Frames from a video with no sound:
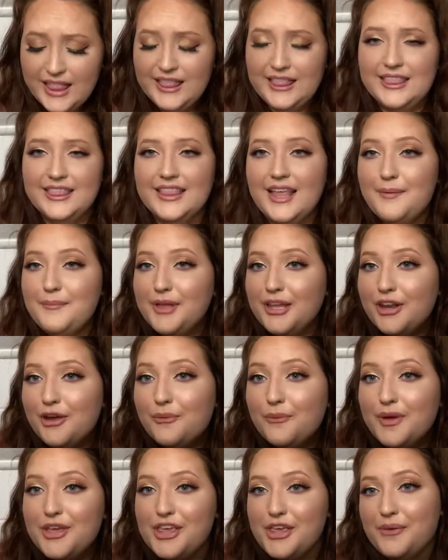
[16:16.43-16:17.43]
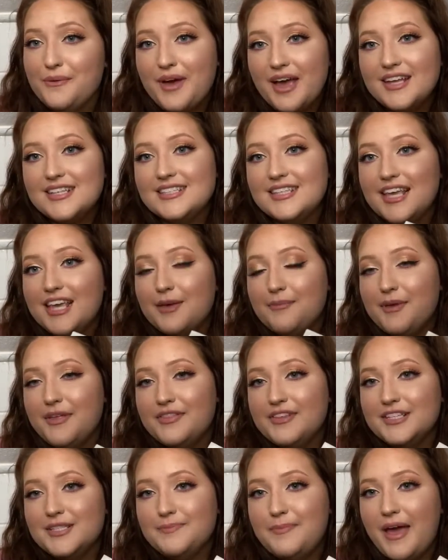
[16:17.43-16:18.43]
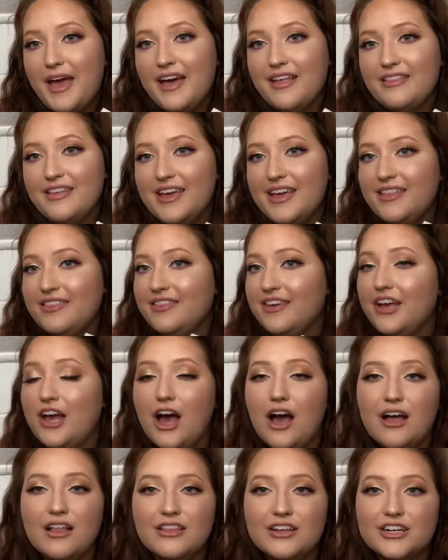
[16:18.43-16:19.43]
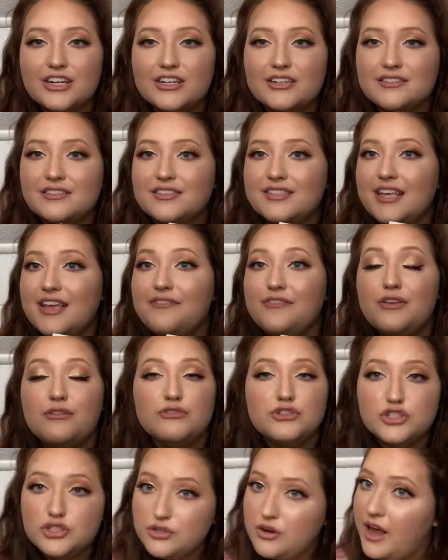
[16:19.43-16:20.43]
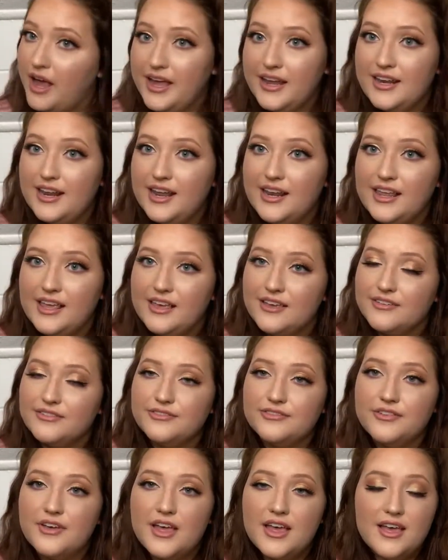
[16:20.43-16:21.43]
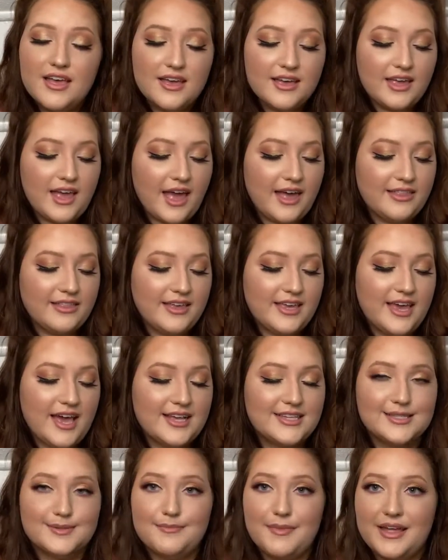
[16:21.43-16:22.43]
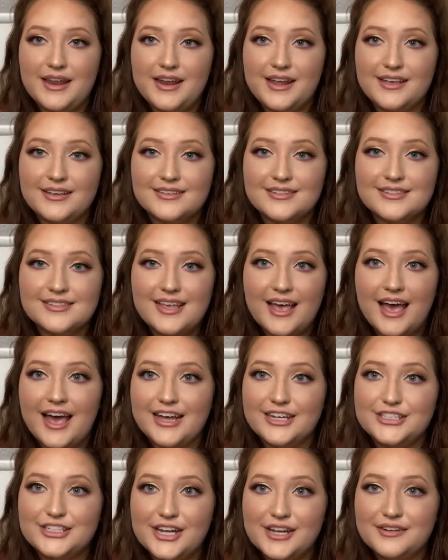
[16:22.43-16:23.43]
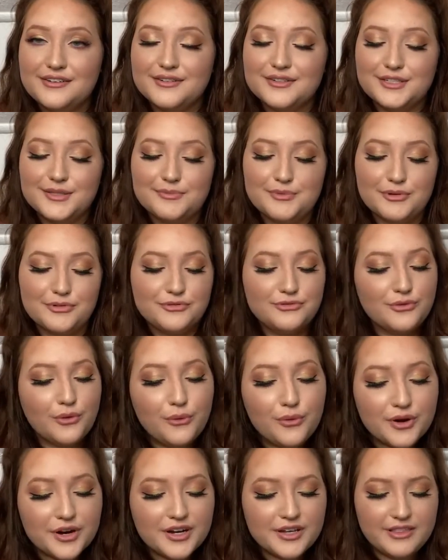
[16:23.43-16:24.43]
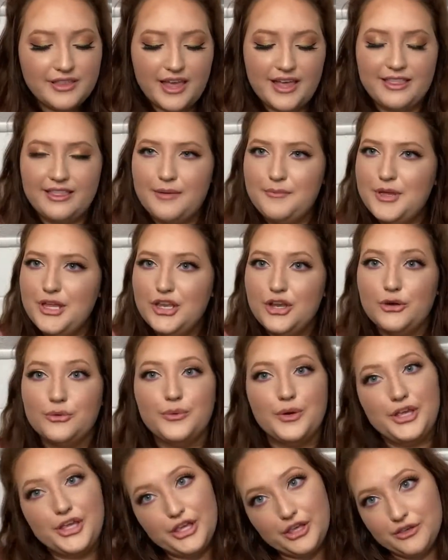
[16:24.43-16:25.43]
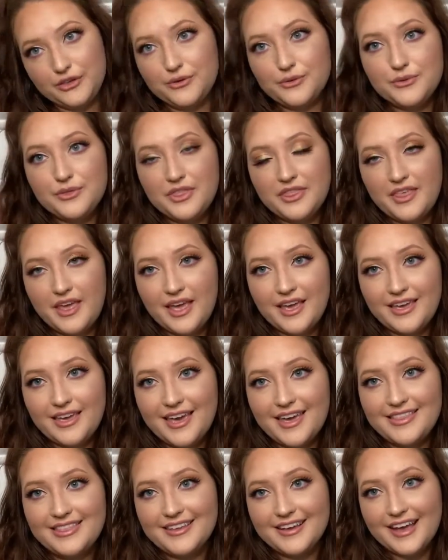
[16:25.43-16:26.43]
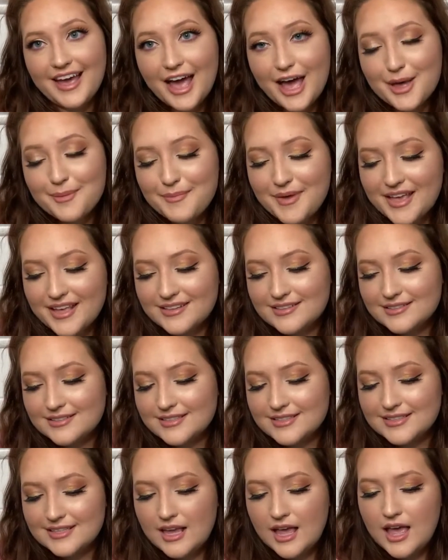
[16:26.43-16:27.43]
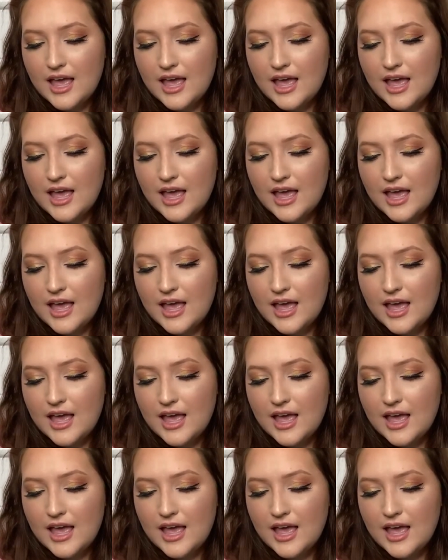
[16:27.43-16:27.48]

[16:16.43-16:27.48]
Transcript: Let me know what you guys think about this palette, the colors, if you've tried any of Kylie Cosmetics eyeshadows before. Like, let me know what you think in the comments.